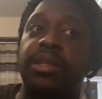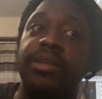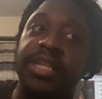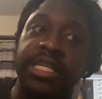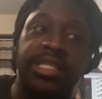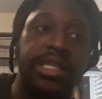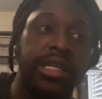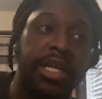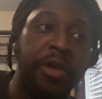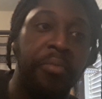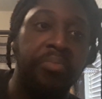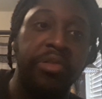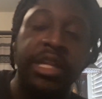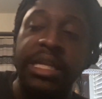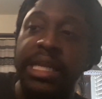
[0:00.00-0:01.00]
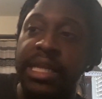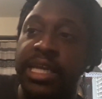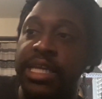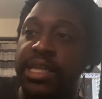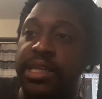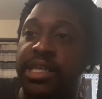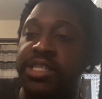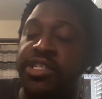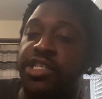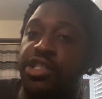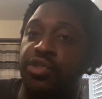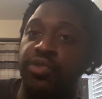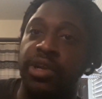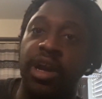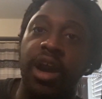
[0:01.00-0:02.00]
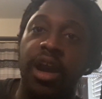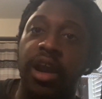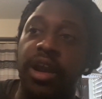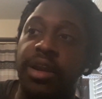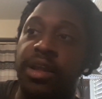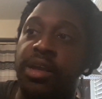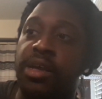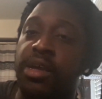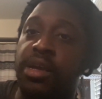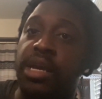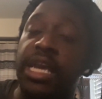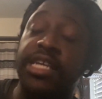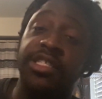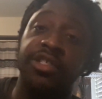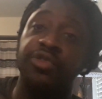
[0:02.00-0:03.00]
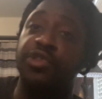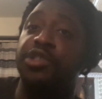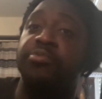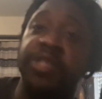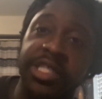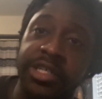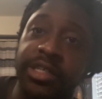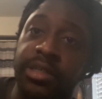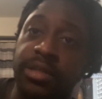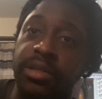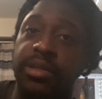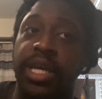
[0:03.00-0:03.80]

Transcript: does it completely disregard its source material?